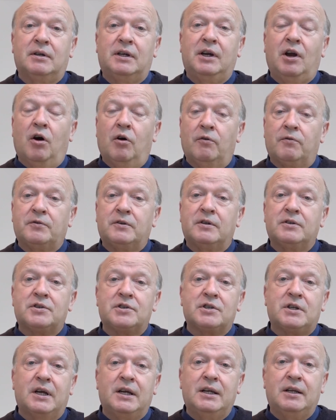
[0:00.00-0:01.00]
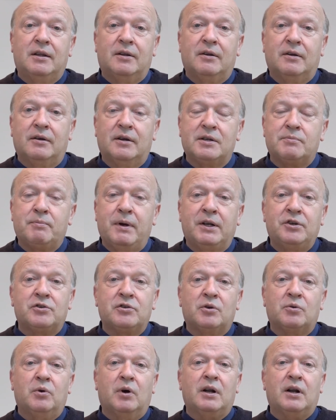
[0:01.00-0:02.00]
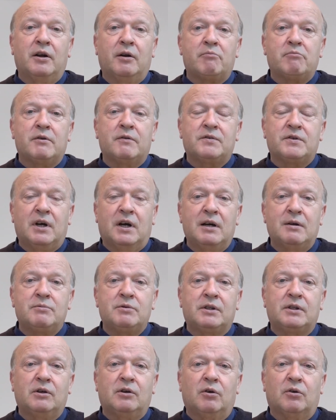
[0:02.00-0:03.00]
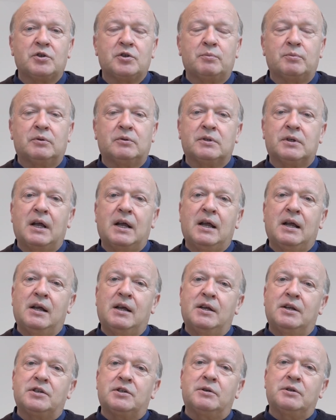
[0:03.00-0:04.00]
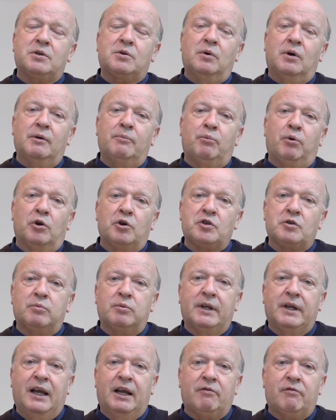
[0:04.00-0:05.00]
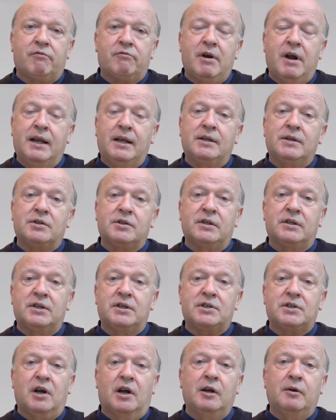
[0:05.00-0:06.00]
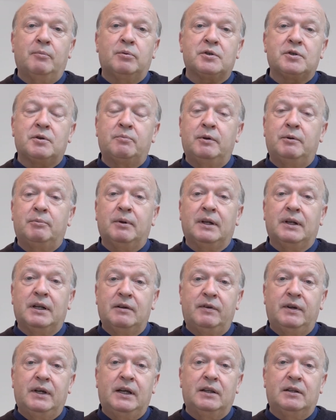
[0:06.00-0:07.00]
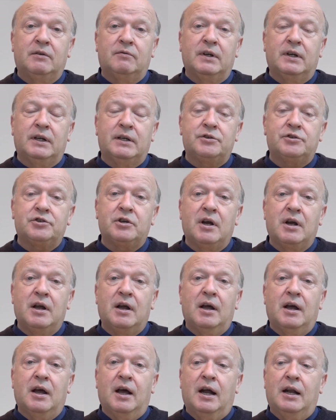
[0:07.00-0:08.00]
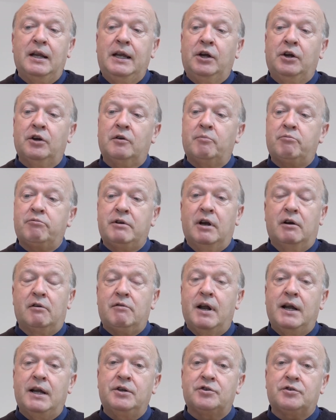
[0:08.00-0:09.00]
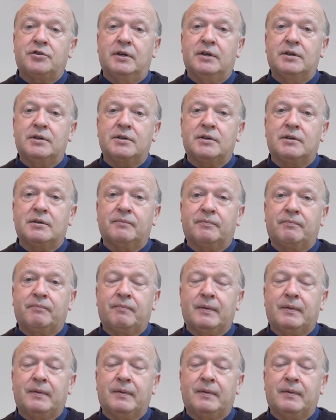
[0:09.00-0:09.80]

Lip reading: He often stayed there. It's mentioned quite a number of times in the Gospels. So it's quite possible he had friends and disciples and people living in the village. And he could have prearranged this.